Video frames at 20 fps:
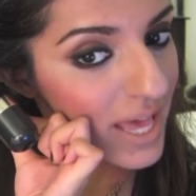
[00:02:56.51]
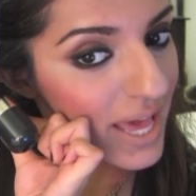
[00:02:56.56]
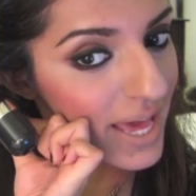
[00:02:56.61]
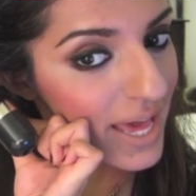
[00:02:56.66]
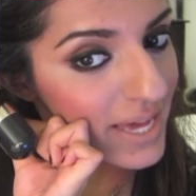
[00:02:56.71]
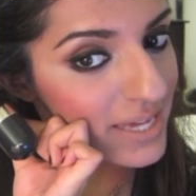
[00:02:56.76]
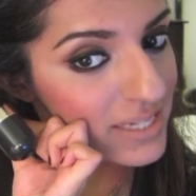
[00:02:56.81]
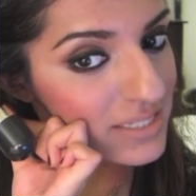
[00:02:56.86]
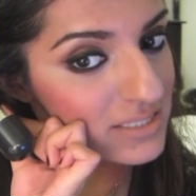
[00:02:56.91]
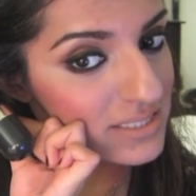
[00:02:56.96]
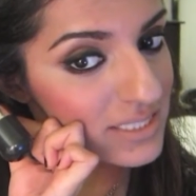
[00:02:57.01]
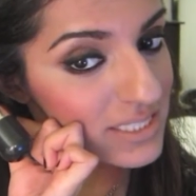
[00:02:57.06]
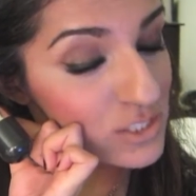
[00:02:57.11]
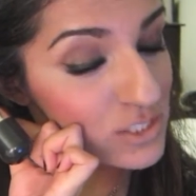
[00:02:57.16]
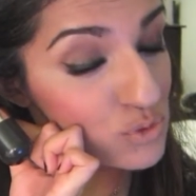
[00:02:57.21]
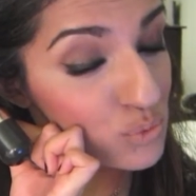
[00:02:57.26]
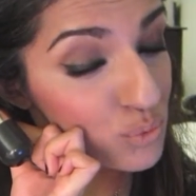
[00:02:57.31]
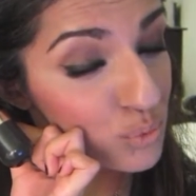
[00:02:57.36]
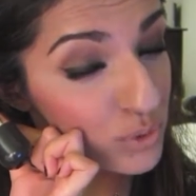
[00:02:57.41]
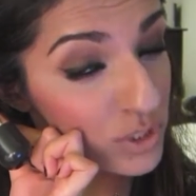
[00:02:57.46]
And
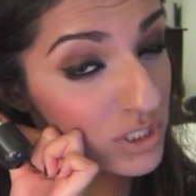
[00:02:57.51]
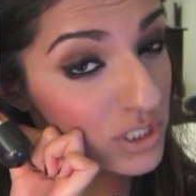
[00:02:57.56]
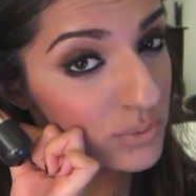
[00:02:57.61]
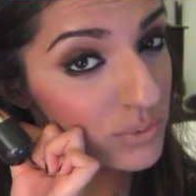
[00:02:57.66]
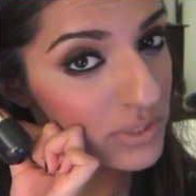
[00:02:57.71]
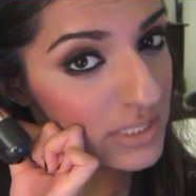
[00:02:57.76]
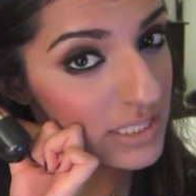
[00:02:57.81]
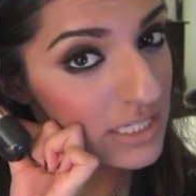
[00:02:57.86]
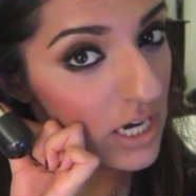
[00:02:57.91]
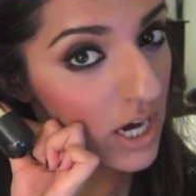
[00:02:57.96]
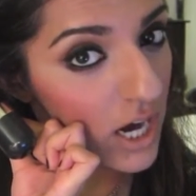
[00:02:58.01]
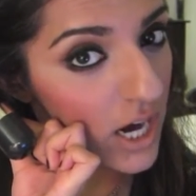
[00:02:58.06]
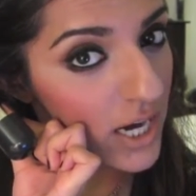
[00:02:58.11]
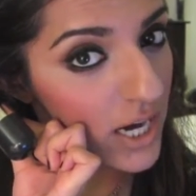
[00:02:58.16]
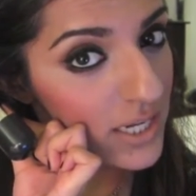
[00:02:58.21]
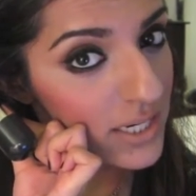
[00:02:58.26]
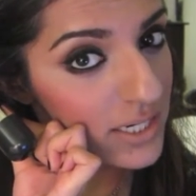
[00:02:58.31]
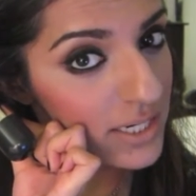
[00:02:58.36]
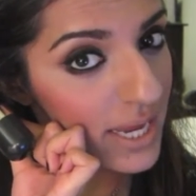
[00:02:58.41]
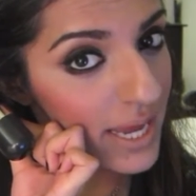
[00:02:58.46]
it's really, really
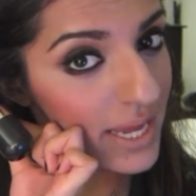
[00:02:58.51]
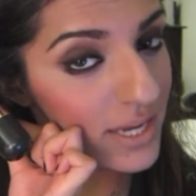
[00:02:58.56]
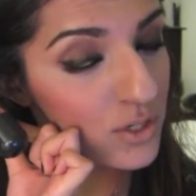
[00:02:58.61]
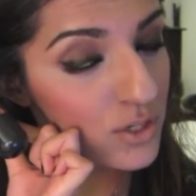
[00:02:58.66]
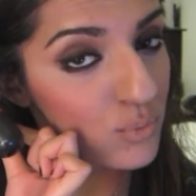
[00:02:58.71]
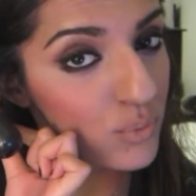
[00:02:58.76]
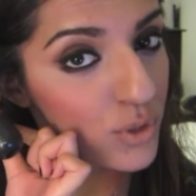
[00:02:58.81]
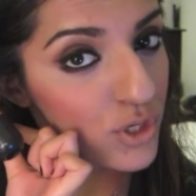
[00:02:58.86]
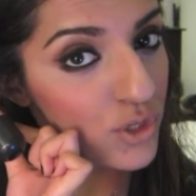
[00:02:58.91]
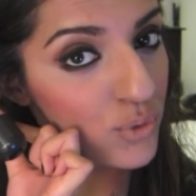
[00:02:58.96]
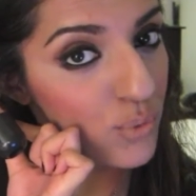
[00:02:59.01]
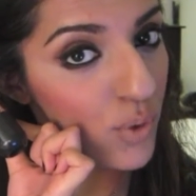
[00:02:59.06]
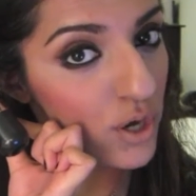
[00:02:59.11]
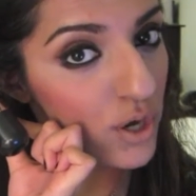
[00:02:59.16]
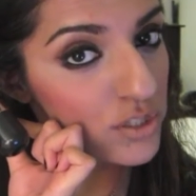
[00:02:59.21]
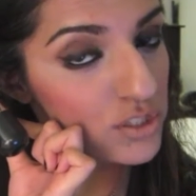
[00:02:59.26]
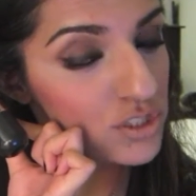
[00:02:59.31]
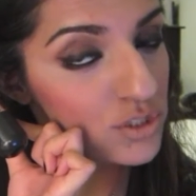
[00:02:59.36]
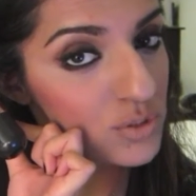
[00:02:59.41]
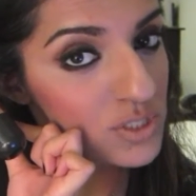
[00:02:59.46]
hot. And what you want
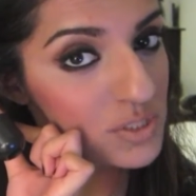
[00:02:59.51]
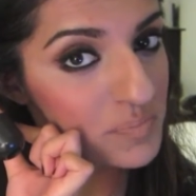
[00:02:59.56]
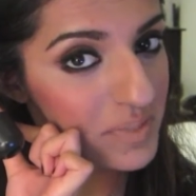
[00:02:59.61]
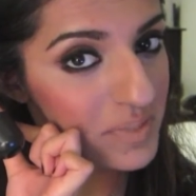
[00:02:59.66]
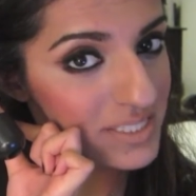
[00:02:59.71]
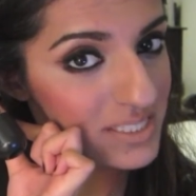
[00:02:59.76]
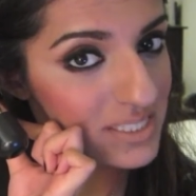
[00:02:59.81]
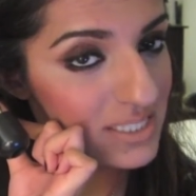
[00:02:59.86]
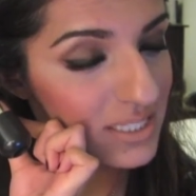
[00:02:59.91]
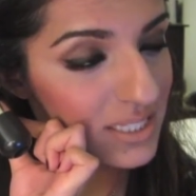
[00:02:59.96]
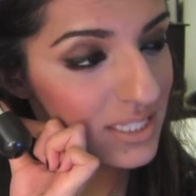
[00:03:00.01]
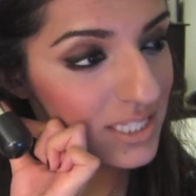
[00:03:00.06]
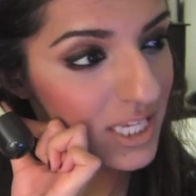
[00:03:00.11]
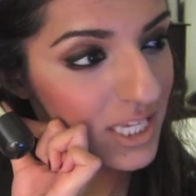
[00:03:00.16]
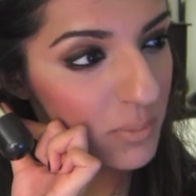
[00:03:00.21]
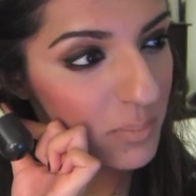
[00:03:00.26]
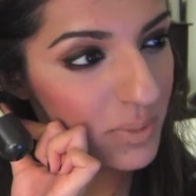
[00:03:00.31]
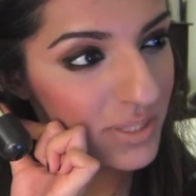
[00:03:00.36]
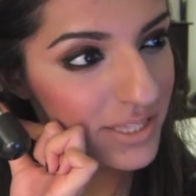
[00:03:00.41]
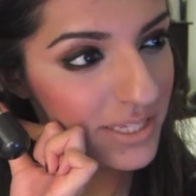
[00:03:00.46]
to do is basically
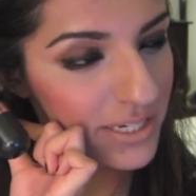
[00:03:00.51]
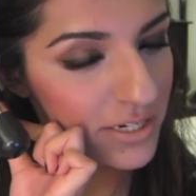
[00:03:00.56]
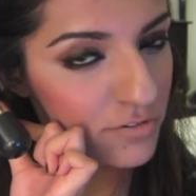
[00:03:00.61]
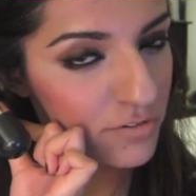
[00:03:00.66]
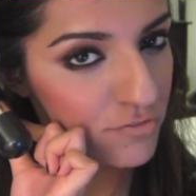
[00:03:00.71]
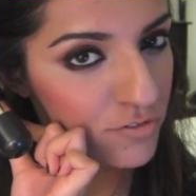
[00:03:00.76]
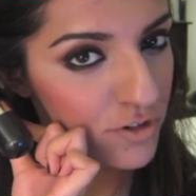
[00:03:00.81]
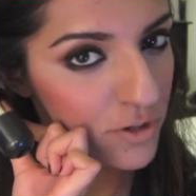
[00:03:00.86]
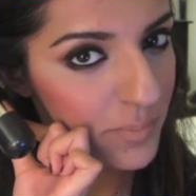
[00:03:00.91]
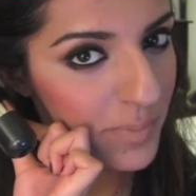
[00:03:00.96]
keep it there for